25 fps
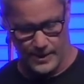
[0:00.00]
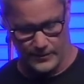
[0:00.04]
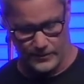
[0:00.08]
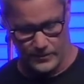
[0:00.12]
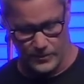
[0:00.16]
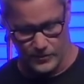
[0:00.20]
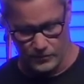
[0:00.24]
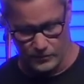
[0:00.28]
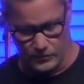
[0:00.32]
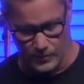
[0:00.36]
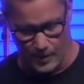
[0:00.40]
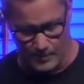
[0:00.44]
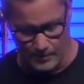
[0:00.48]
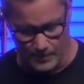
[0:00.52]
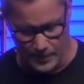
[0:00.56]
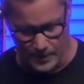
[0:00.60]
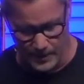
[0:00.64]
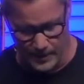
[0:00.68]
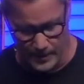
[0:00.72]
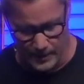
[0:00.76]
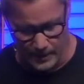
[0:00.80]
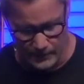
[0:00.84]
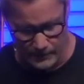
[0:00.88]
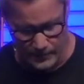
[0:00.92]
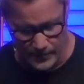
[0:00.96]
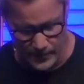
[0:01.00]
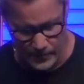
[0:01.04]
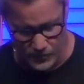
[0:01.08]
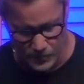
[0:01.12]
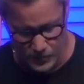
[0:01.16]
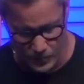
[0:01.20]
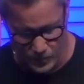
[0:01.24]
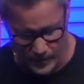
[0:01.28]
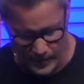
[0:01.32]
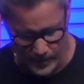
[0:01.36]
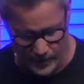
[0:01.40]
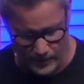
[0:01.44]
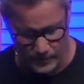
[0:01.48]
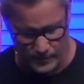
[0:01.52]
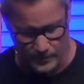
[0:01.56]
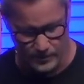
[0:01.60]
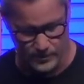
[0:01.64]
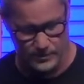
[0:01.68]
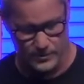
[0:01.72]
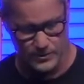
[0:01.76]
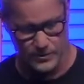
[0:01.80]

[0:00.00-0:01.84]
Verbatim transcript: at the rumbling of his wheels.